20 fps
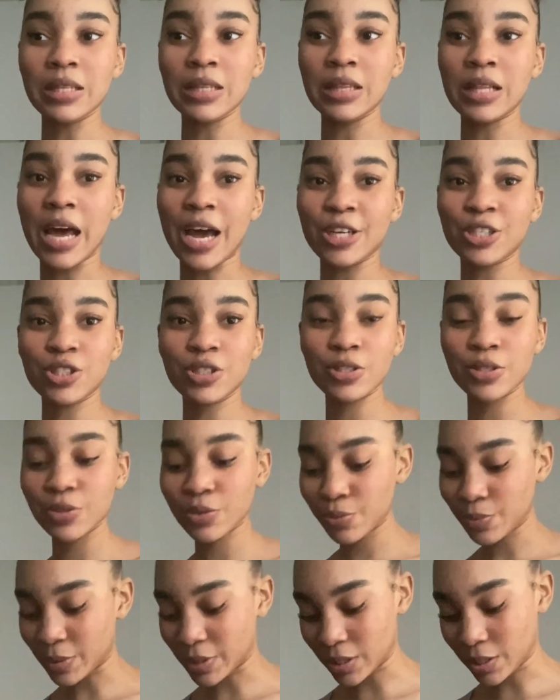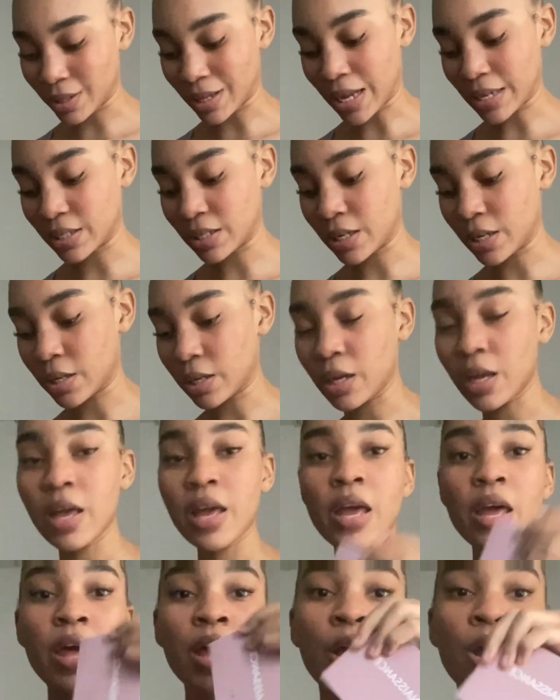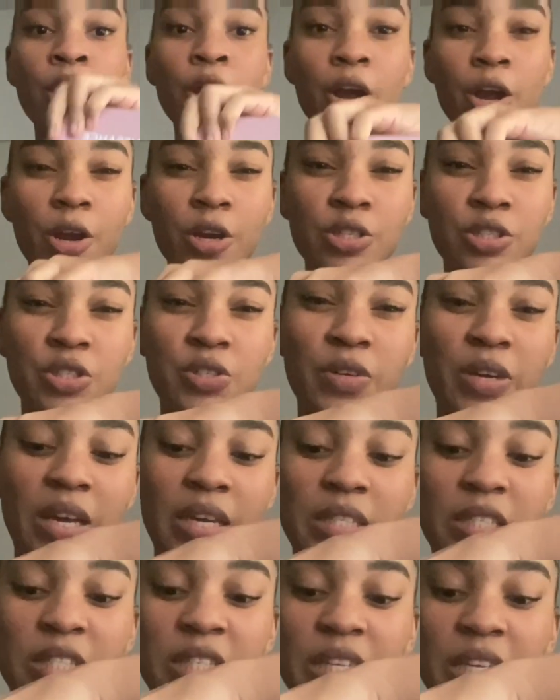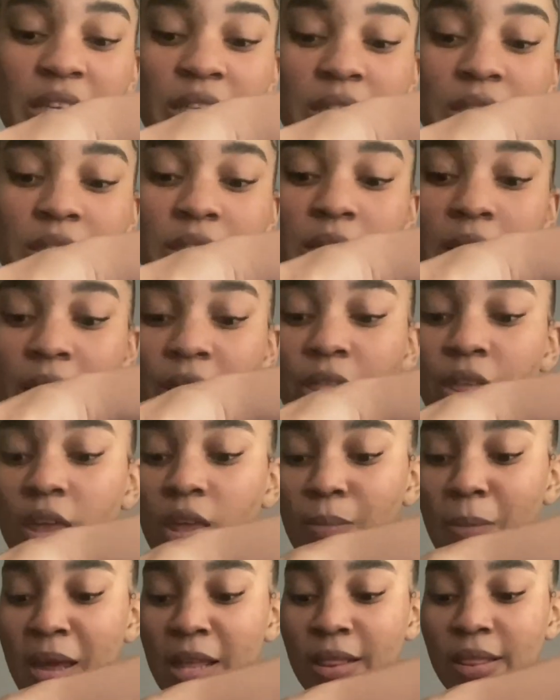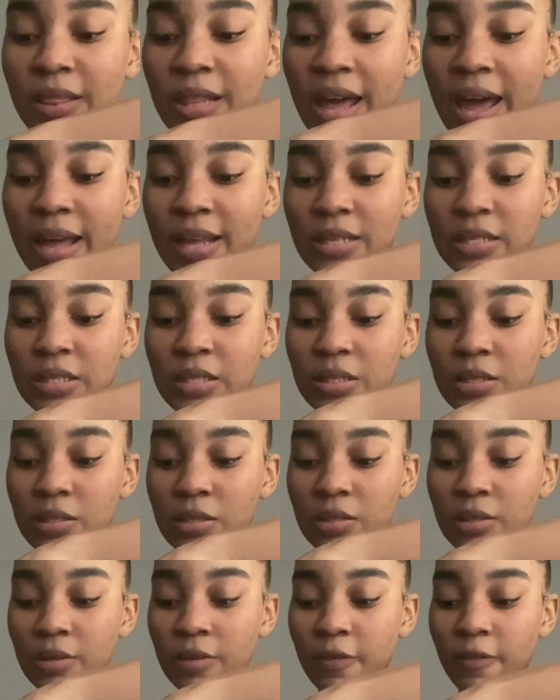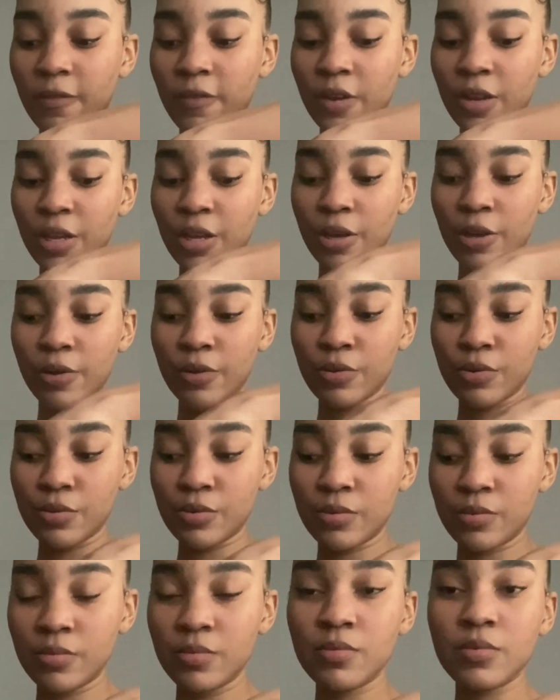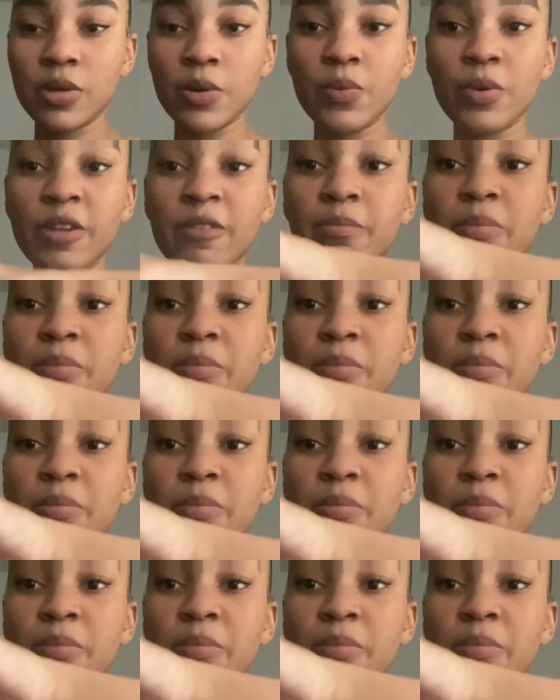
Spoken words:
lash glue, what's the last thing? I already showed you guys this, I think in my last video it would have